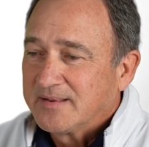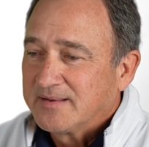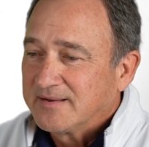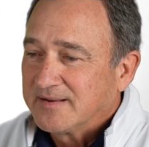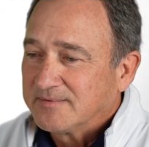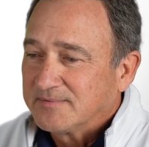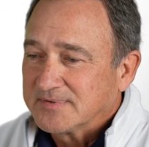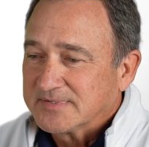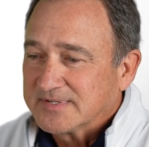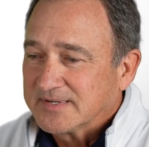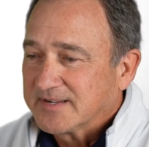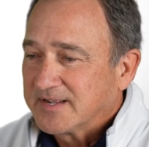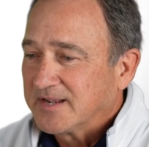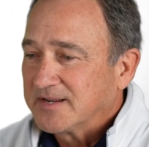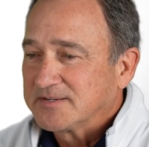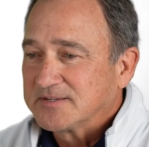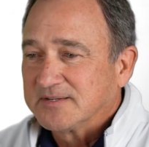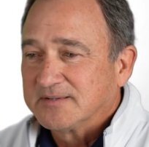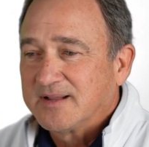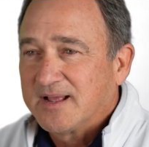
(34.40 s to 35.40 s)
It was
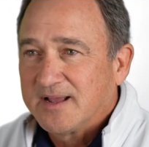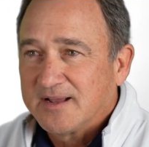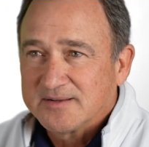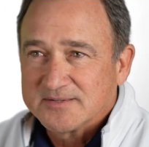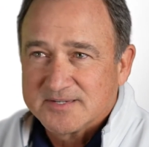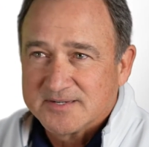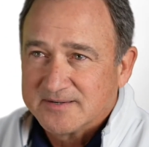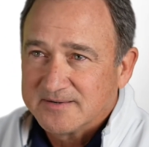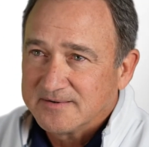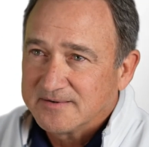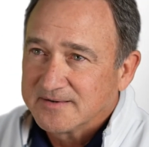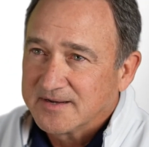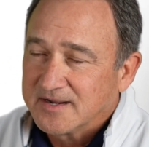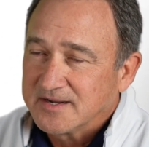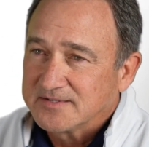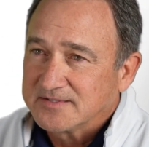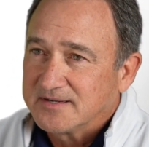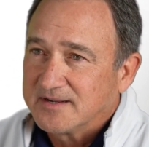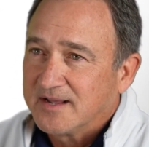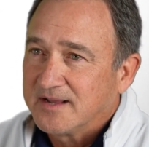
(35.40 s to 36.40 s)
occasional house here,
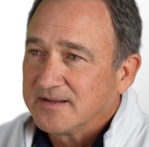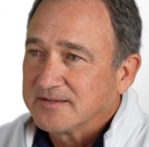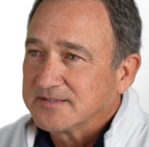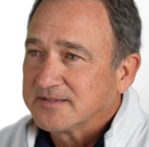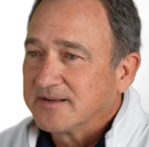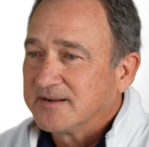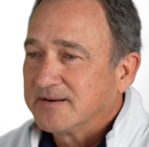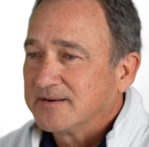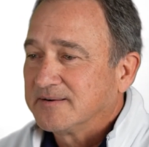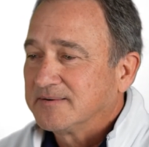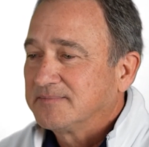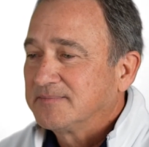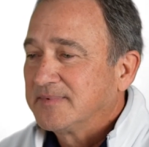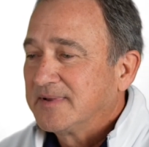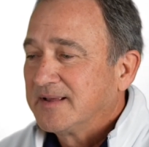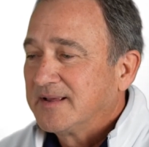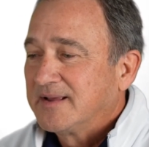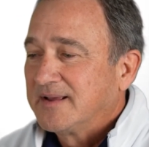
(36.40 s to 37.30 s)
occasional house there.